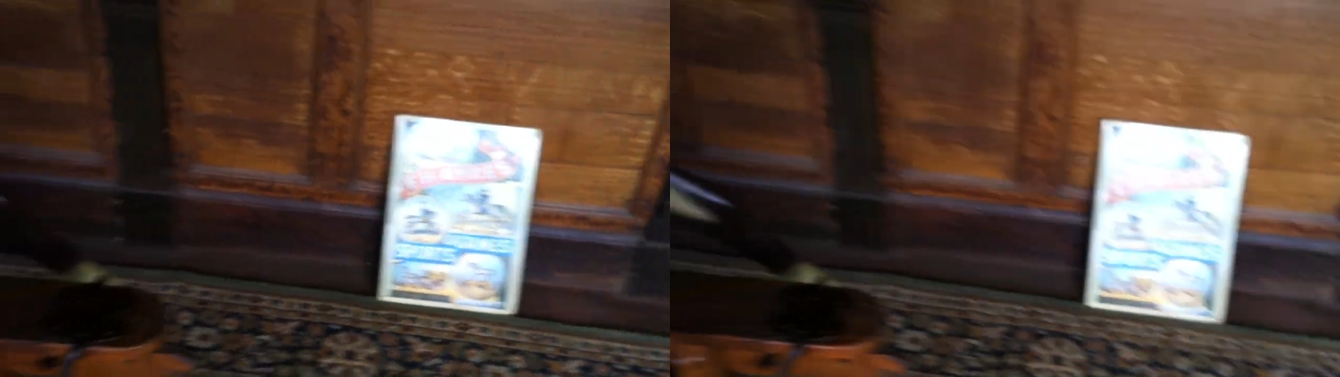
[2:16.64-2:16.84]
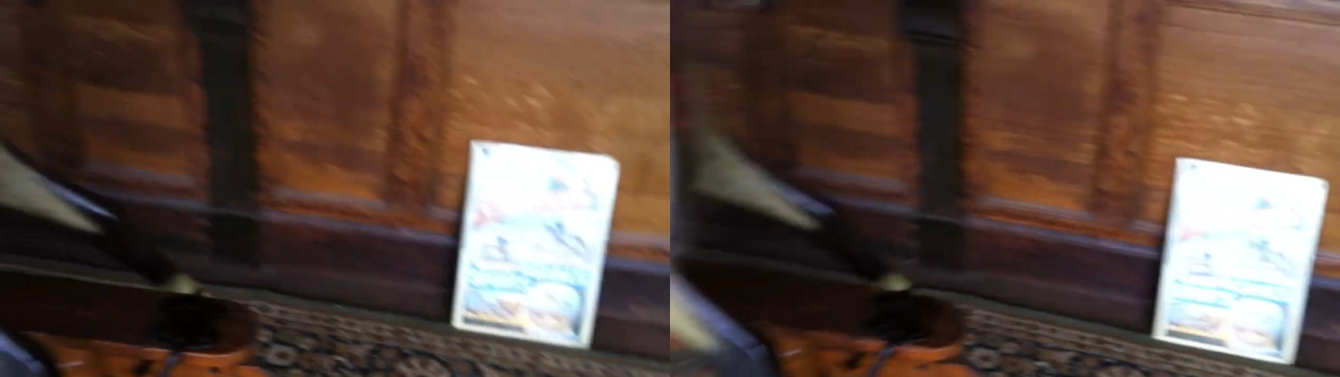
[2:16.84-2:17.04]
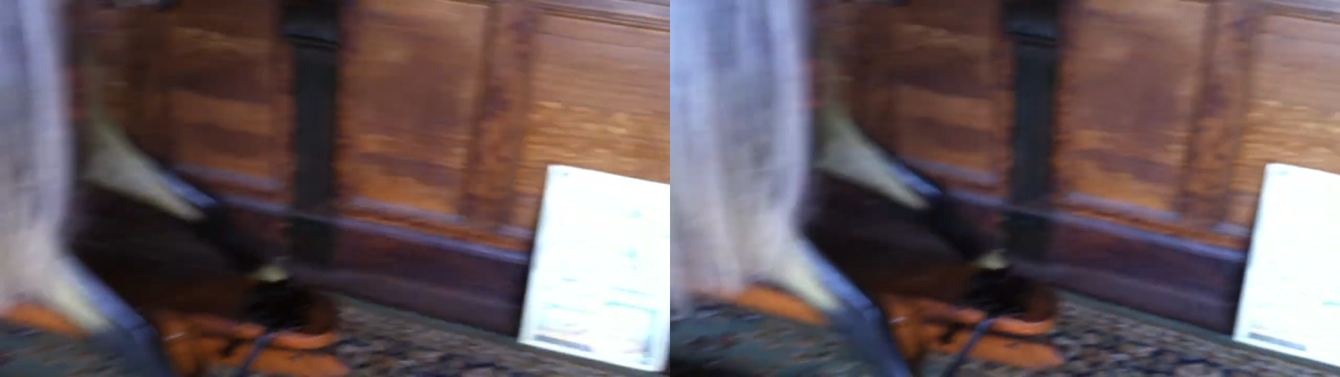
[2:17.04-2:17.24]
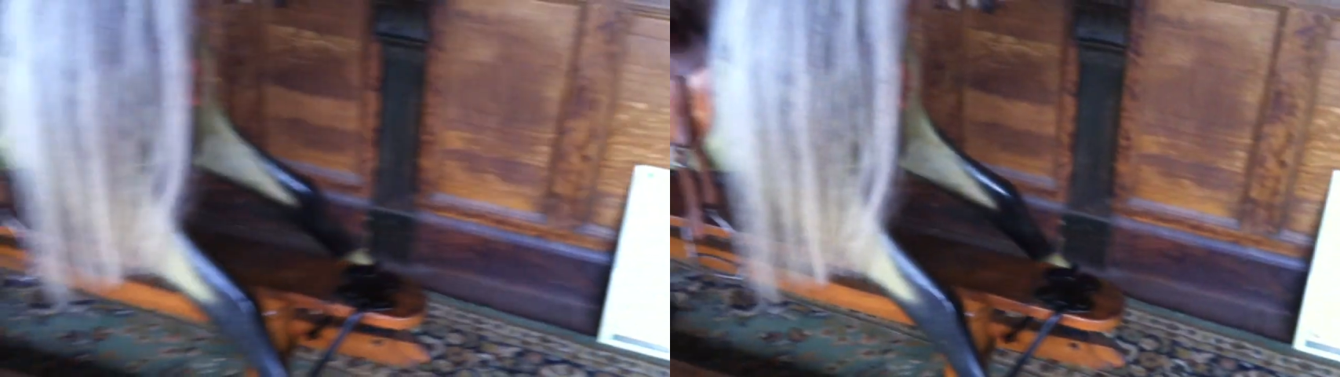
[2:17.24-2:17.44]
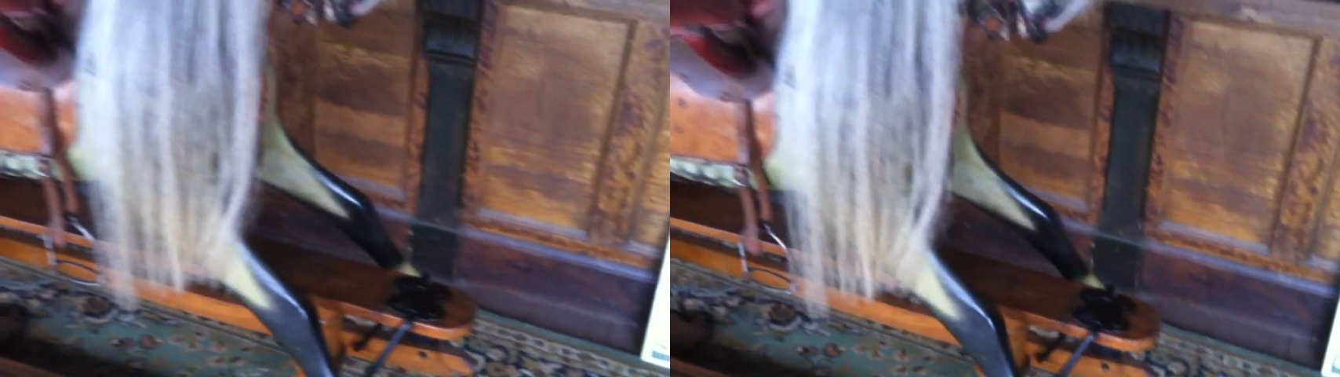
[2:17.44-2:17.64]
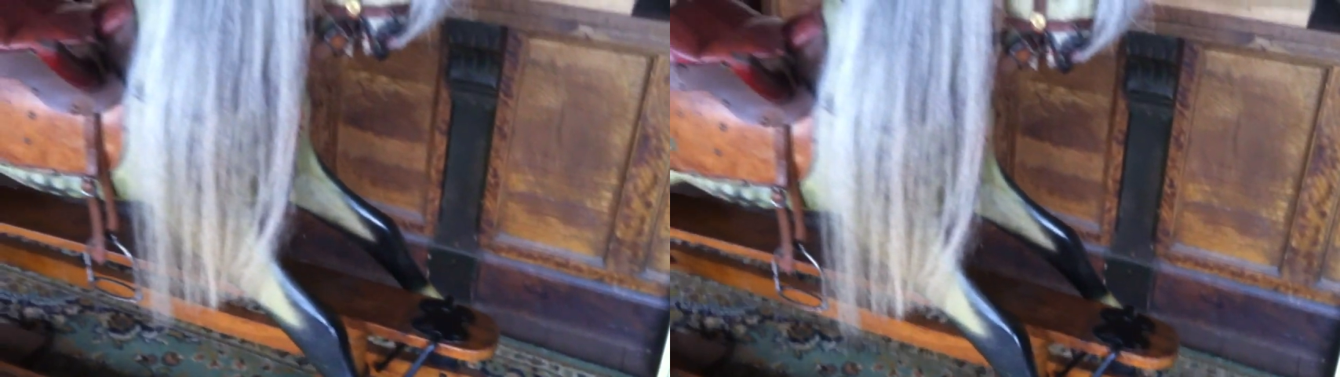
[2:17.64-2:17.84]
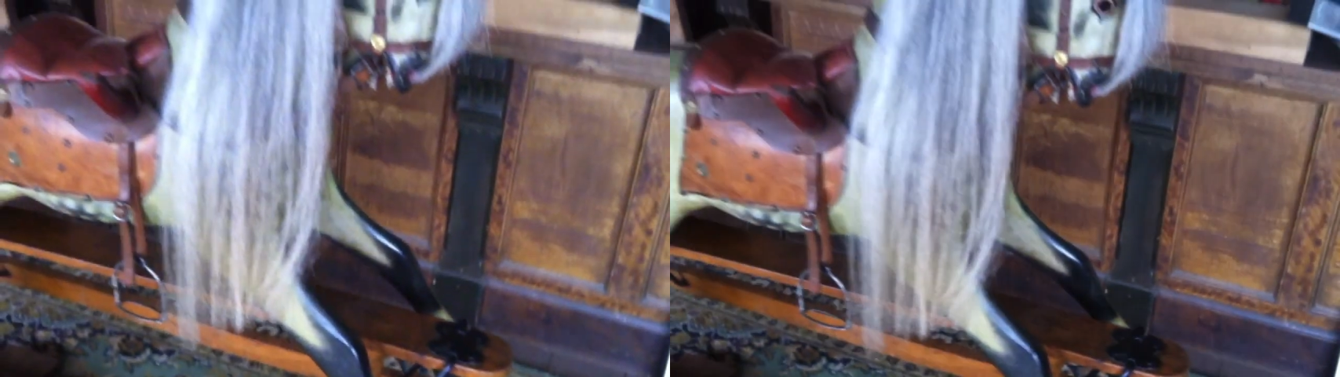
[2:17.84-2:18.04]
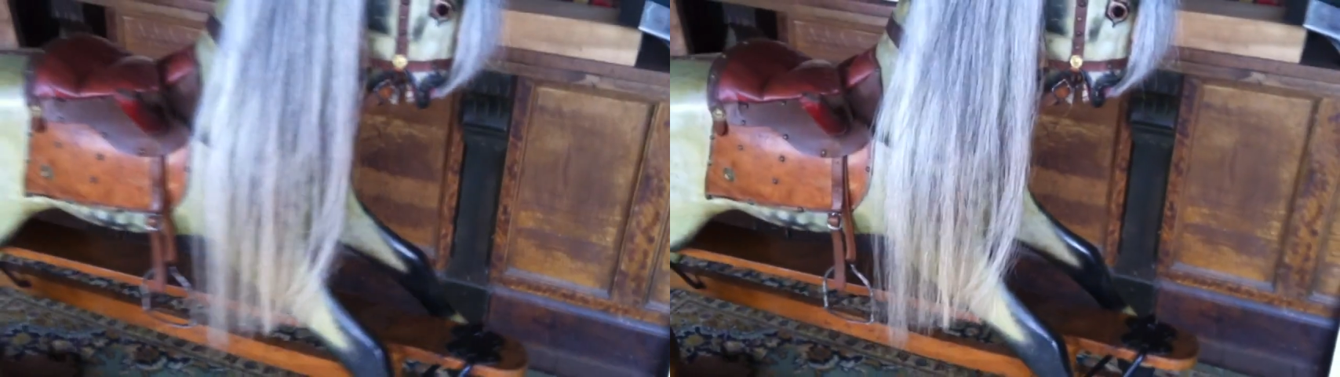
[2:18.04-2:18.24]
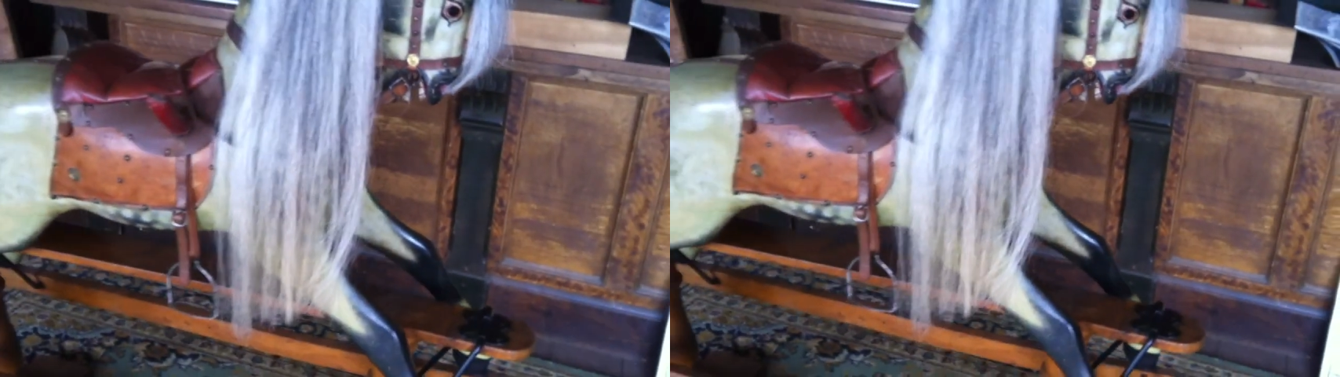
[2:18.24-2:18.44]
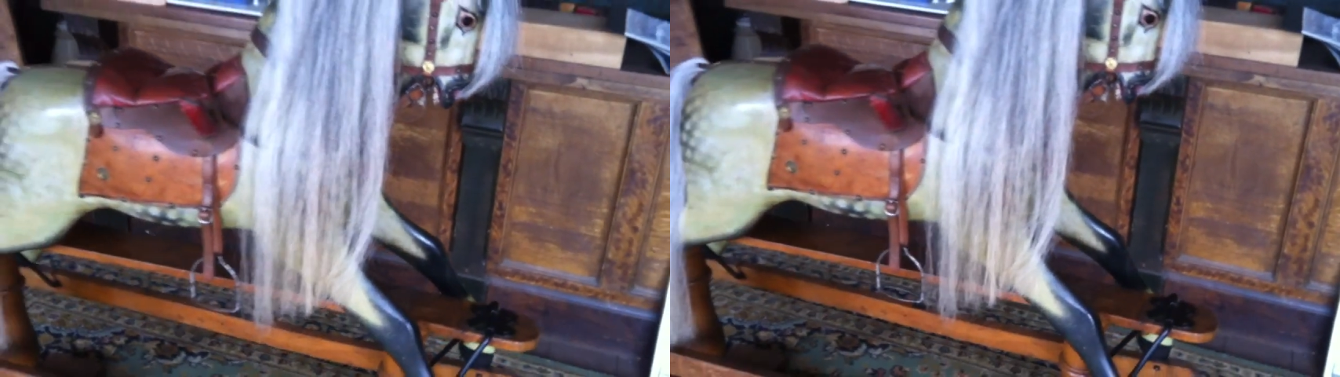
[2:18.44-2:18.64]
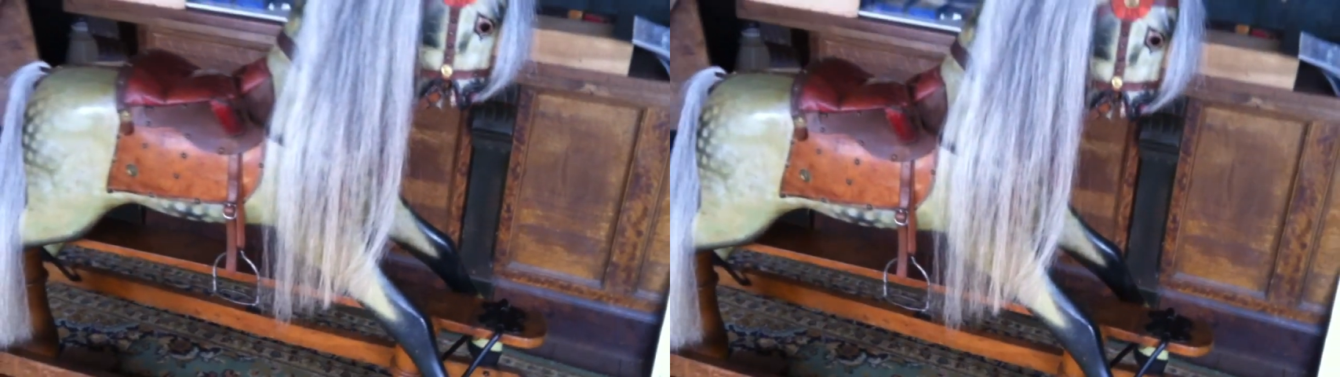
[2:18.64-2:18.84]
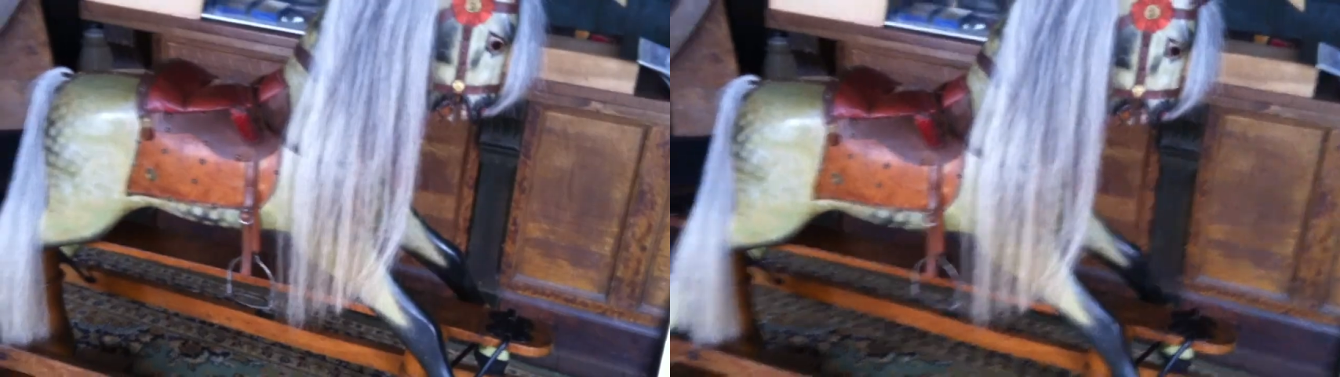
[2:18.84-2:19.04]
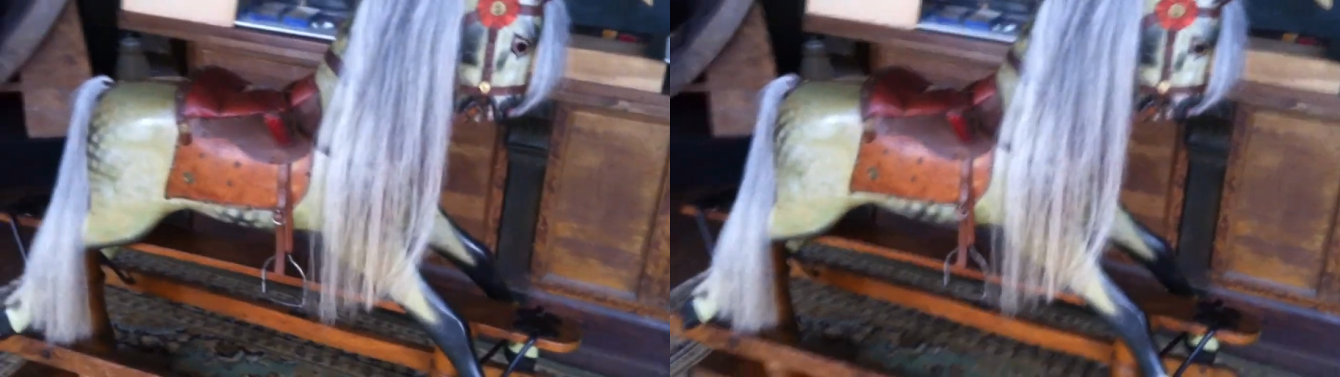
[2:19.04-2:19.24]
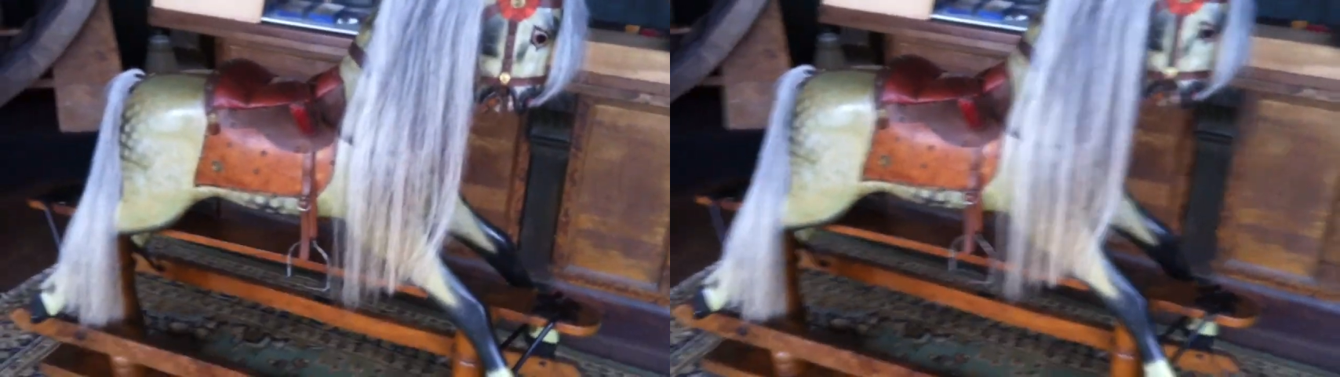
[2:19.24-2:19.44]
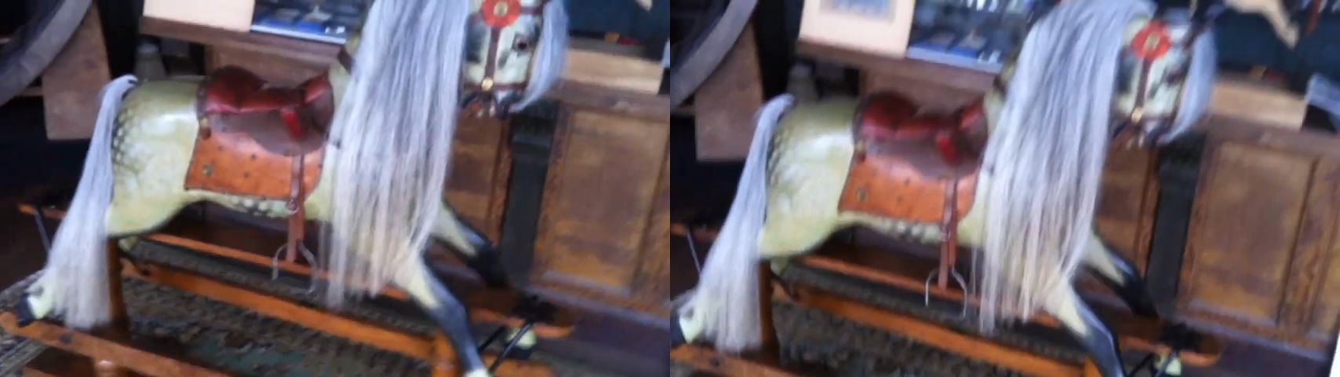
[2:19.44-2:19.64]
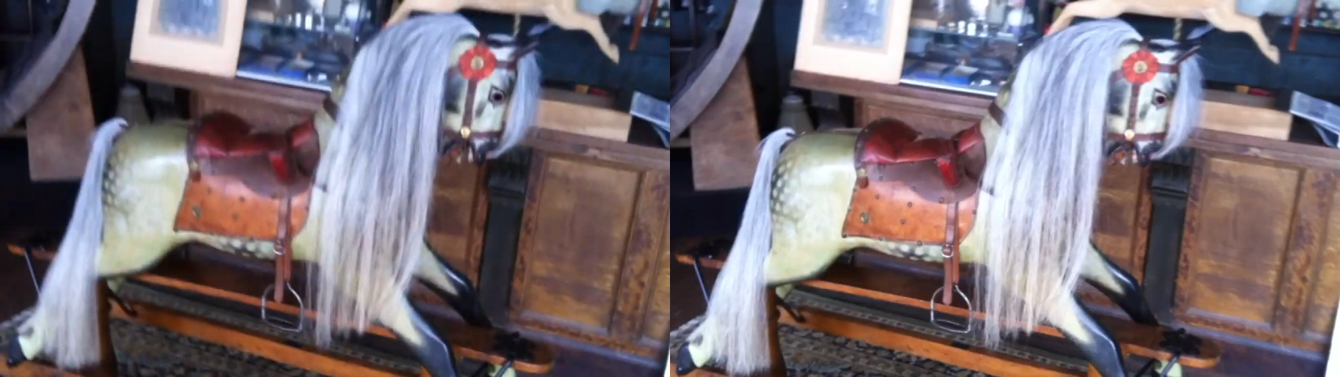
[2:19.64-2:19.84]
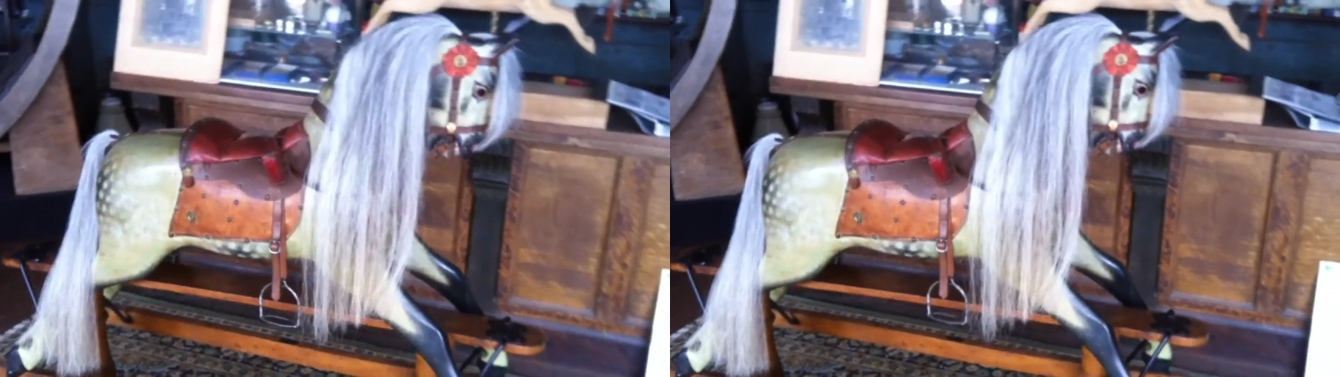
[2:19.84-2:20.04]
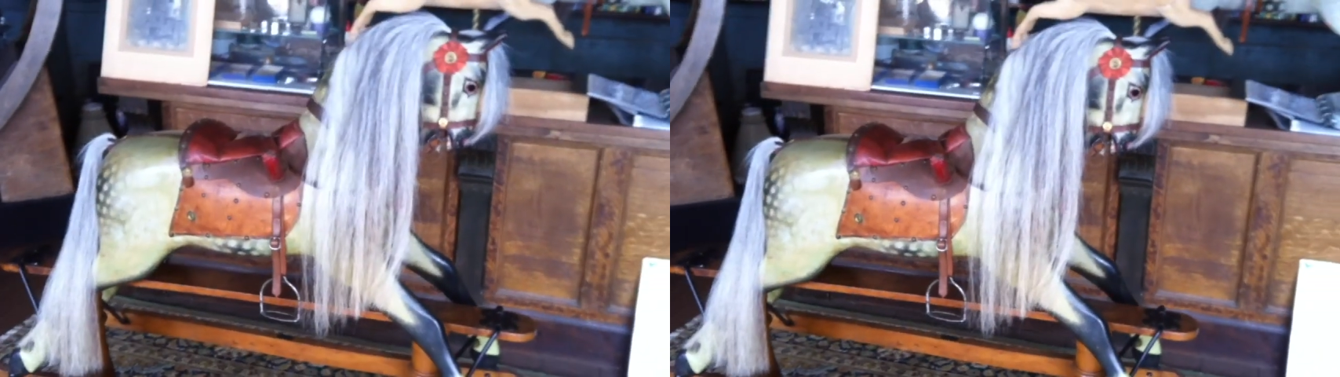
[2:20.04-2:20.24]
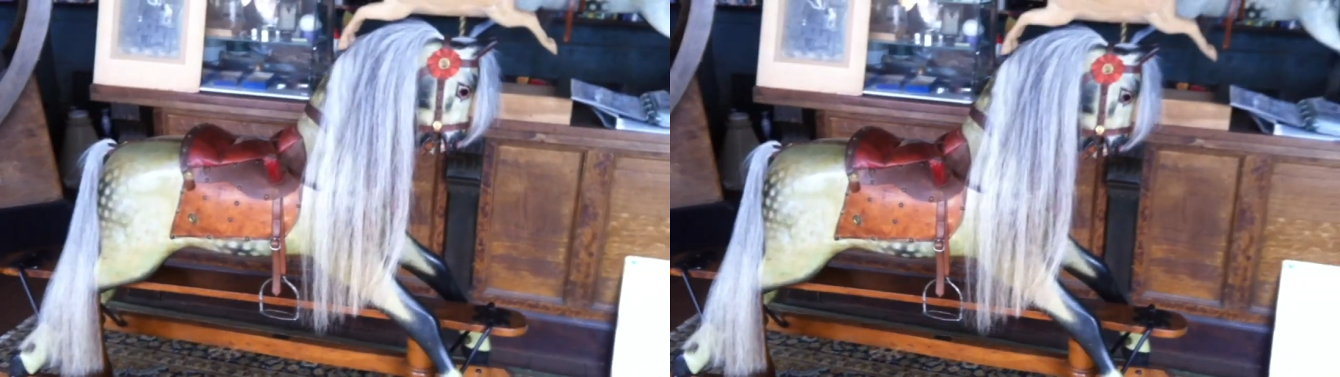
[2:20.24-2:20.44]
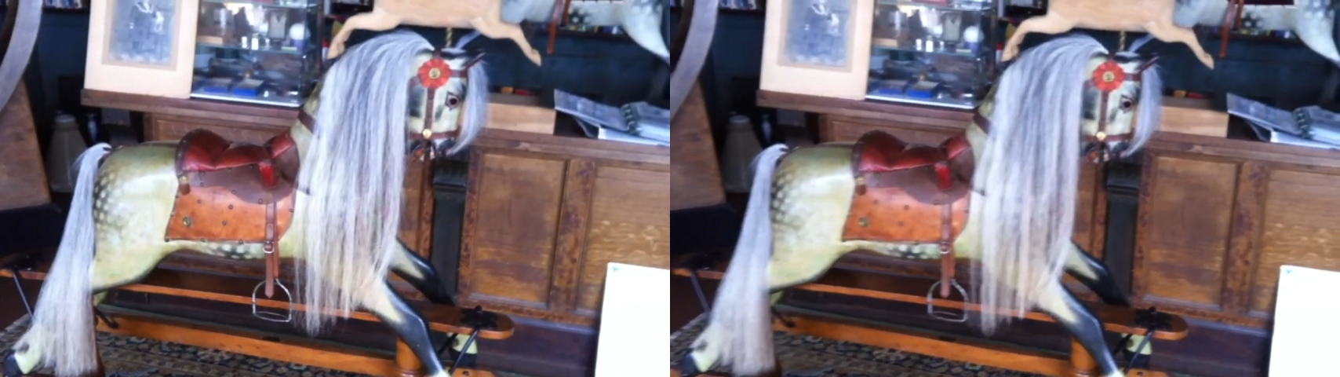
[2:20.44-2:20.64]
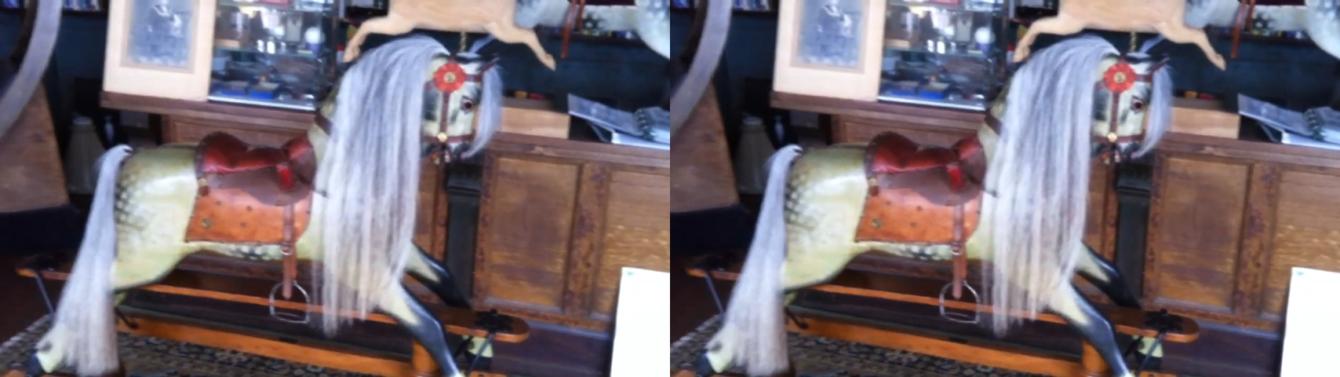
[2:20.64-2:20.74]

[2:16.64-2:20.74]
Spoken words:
[unreadable: no face in view]